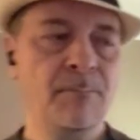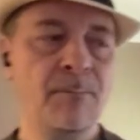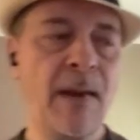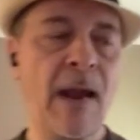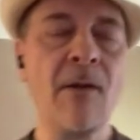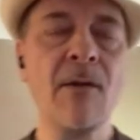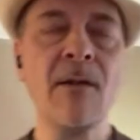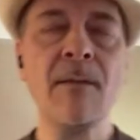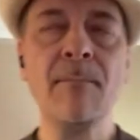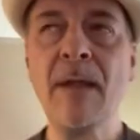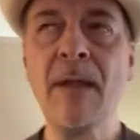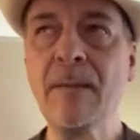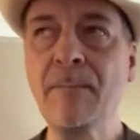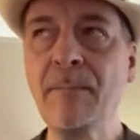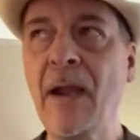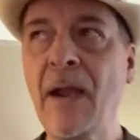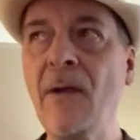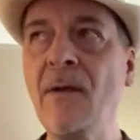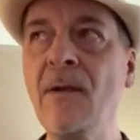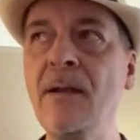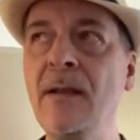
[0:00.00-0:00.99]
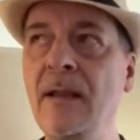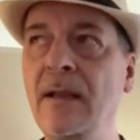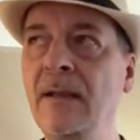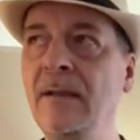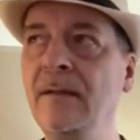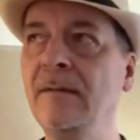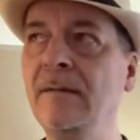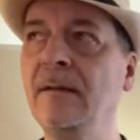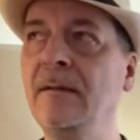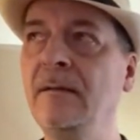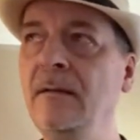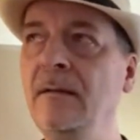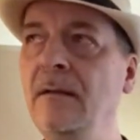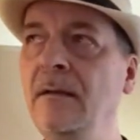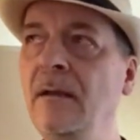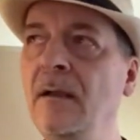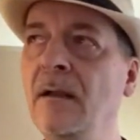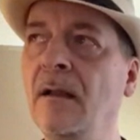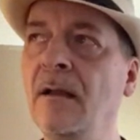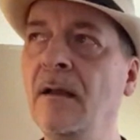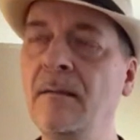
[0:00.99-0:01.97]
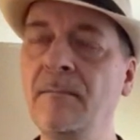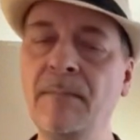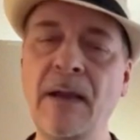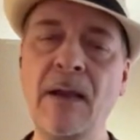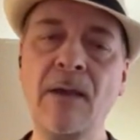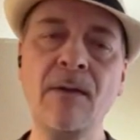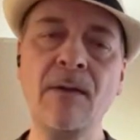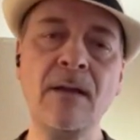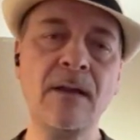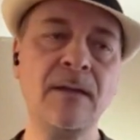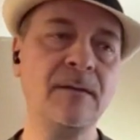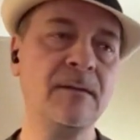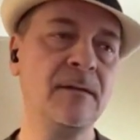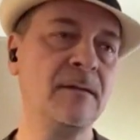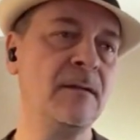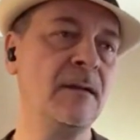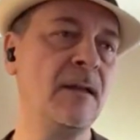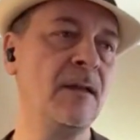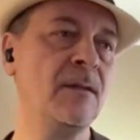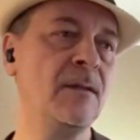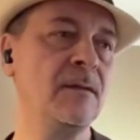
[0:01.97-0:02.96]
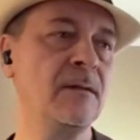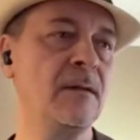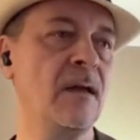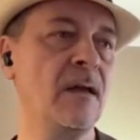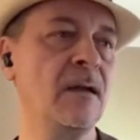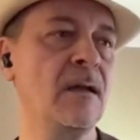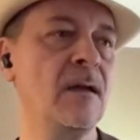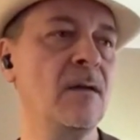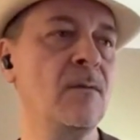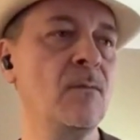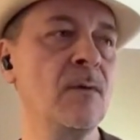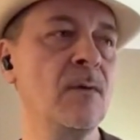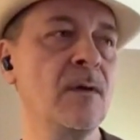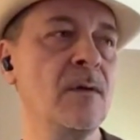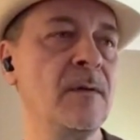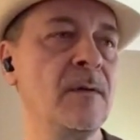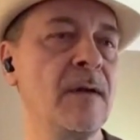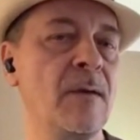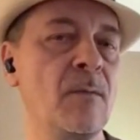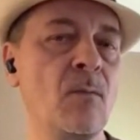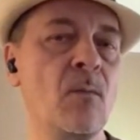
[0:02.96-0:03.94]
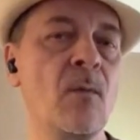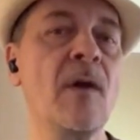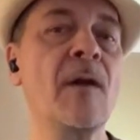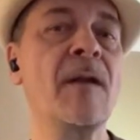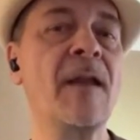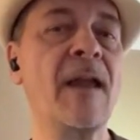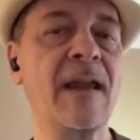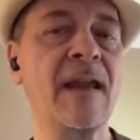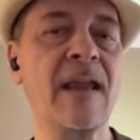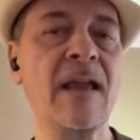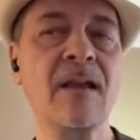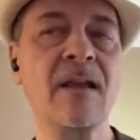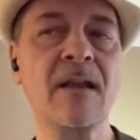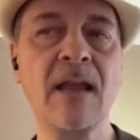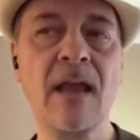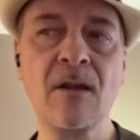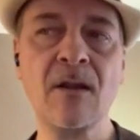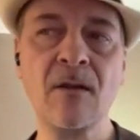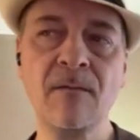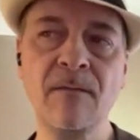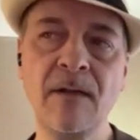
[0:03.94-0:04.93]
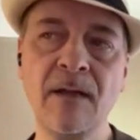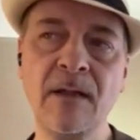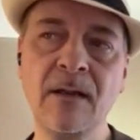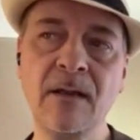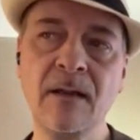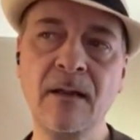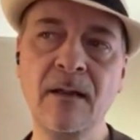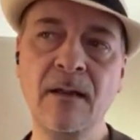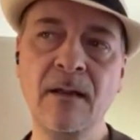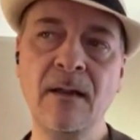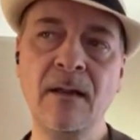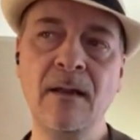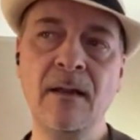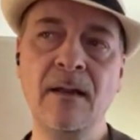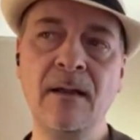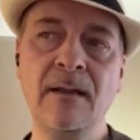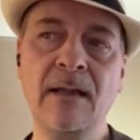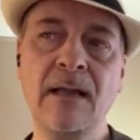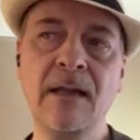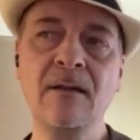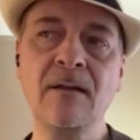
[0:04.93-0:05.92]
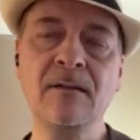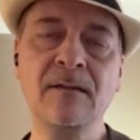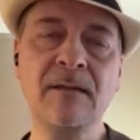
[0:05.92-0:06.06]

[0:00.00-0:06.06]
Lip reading: parodies, parodies is another song, Weird Al Yankovic. Like he'll